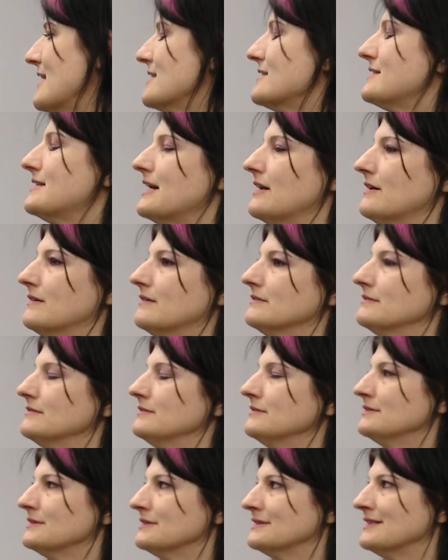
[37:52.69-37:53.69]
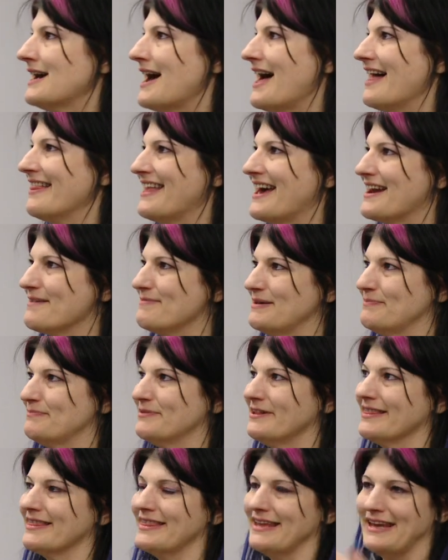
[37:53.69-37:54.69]
So, a lot of
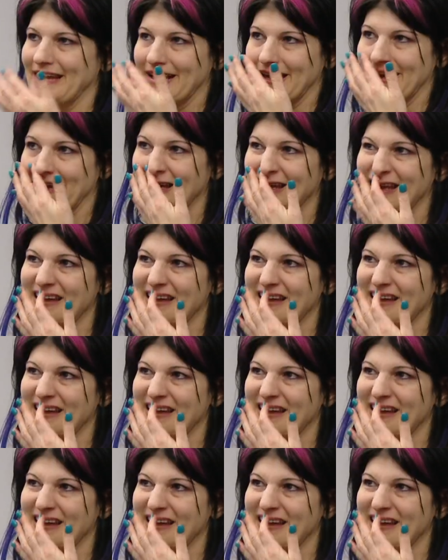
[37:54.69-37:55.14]
people think